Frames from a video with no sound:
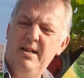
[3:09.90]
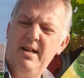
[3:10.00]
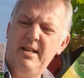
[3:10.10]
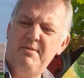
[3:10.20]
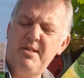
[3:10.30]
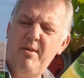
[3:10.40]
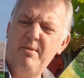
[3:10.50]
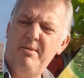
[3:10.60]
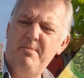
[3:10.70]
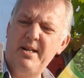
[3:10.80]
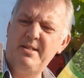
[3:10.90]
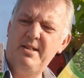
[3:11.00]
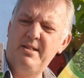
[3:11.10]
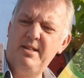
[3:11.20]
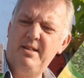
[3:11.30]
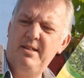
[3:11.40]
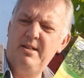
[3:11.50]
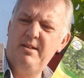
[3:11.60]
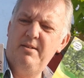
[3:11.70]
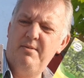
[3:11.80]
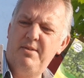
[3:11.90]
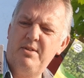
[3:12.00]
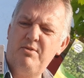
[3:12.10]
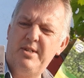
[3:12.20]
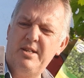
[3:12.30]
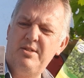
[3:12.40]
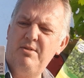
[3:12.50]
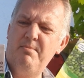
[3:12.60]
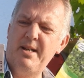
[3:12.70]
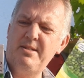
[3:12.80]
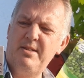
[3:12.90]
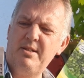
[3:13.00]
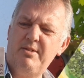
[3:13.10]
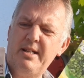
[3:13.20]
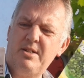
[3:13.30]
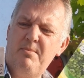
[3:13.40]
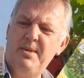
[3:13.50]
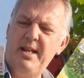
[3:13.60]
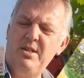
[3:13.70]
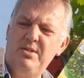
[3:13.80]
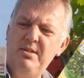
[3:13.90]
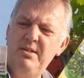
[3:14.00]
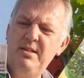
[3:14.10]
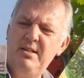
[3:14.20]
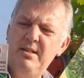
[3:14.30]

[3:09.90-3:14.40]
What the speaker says: And if sowing with mustard, the traditional mustard and cress combination,